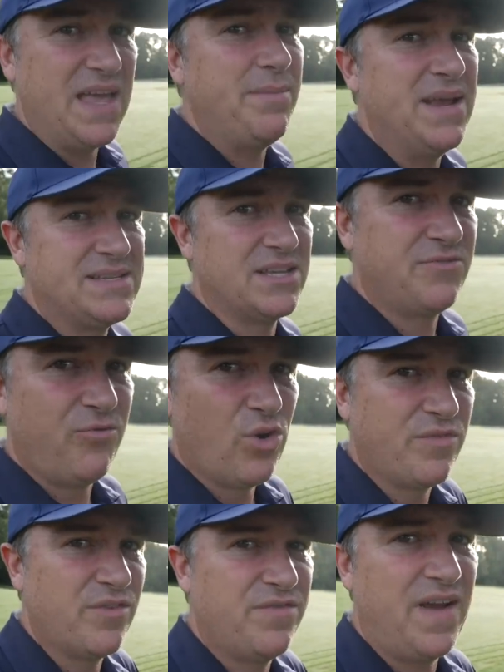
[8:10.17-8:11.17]
That makes us
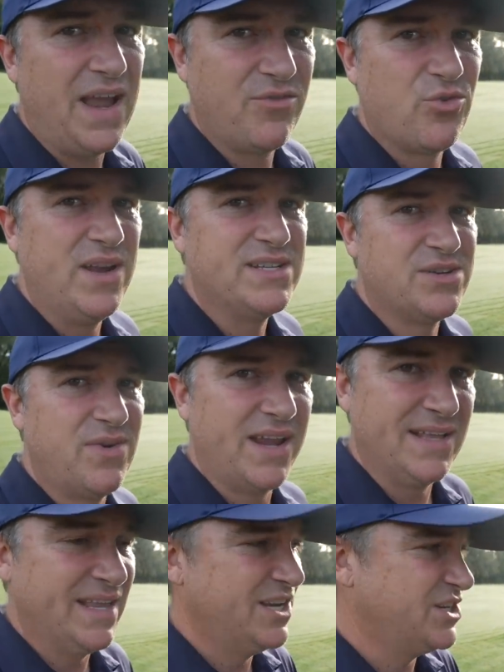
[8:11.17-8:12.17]
four for five greens in
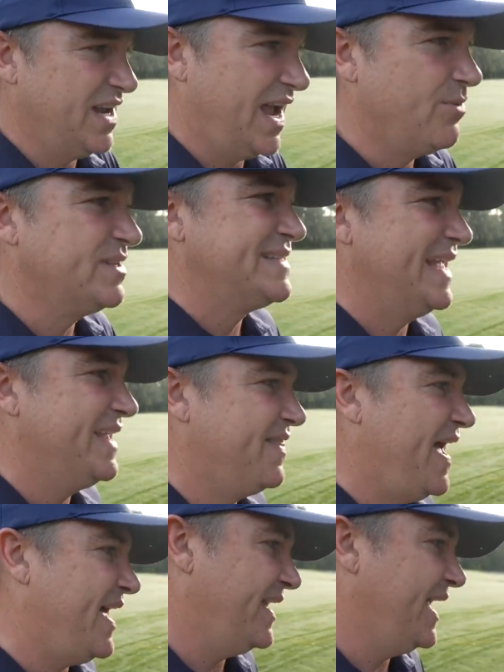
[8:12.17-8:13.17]
regulation. I will take
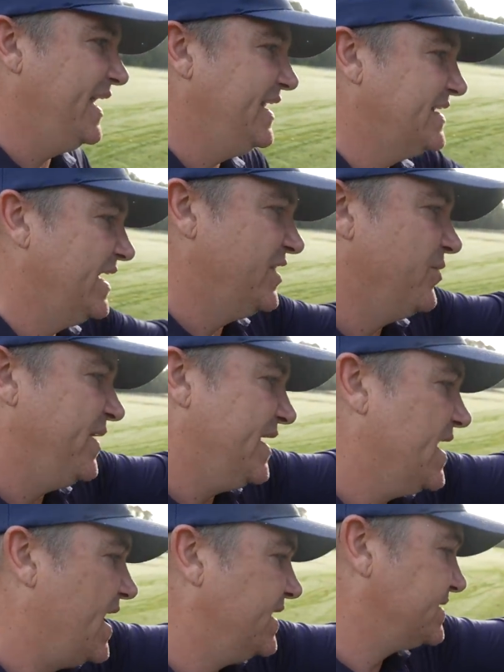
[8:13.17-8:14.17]
that any day of the
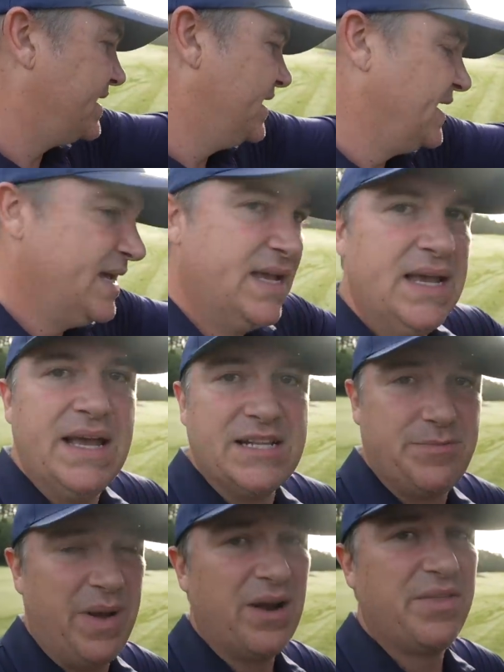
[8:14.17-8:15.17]
week, guys.
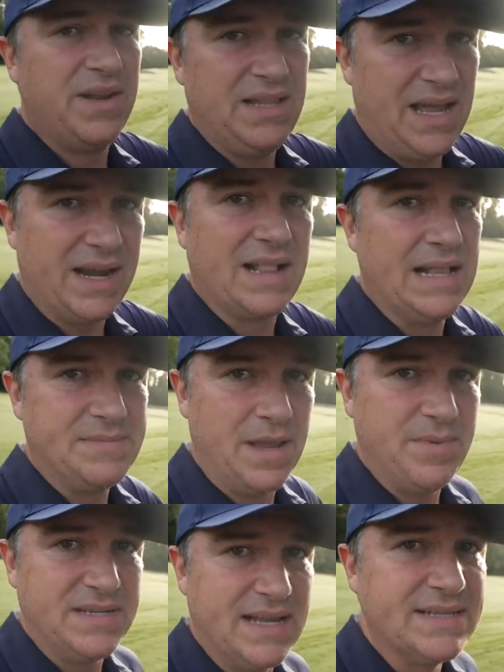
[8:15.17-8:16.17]
It's better than a lot of clubs
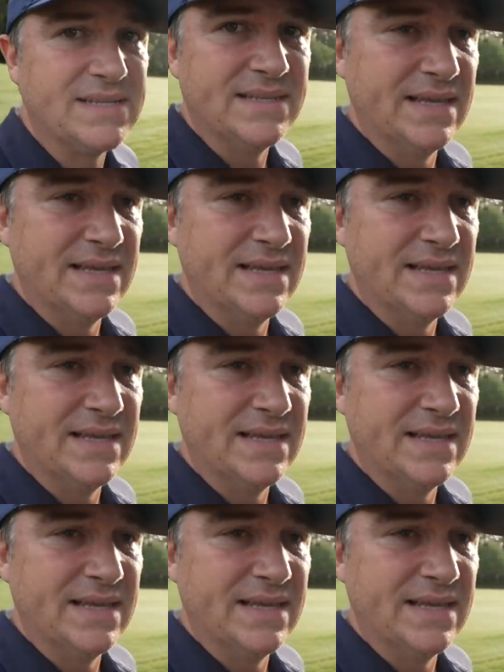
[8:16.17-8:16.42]
I've been testing